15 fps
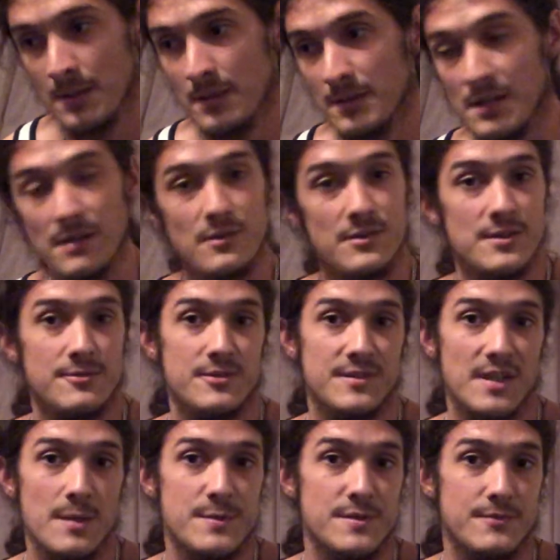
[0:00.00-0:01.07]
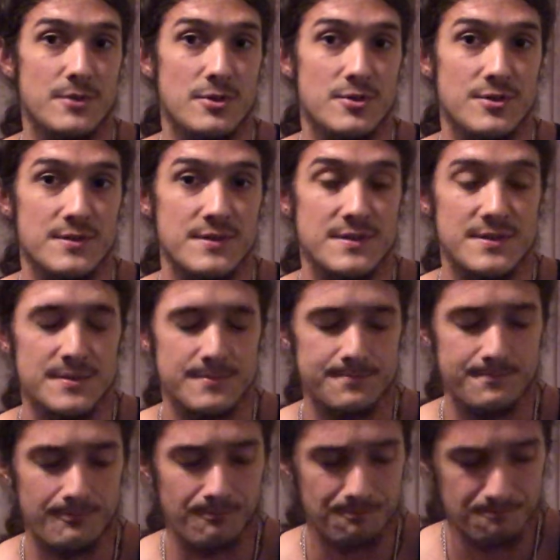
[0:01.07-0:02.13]
Now there are different types of functions.
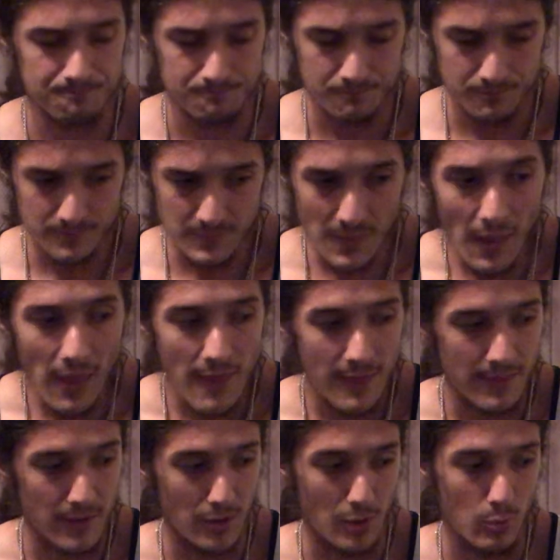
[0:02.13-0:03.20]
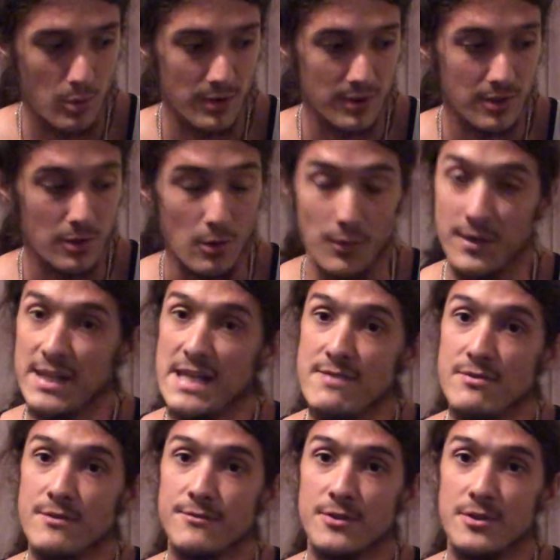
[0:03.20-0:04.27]
There are what are called
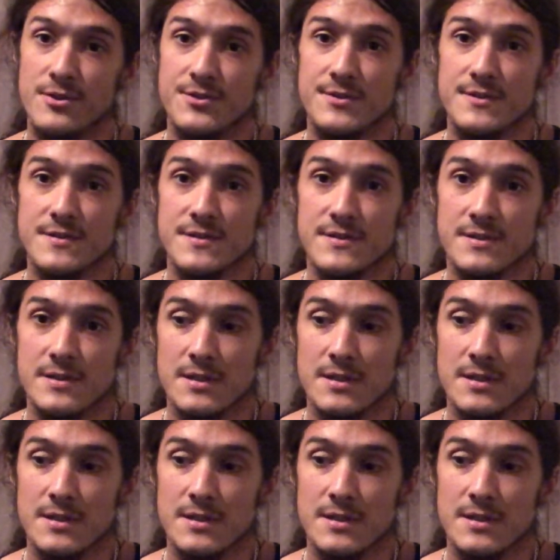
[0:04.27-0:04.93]
even functions.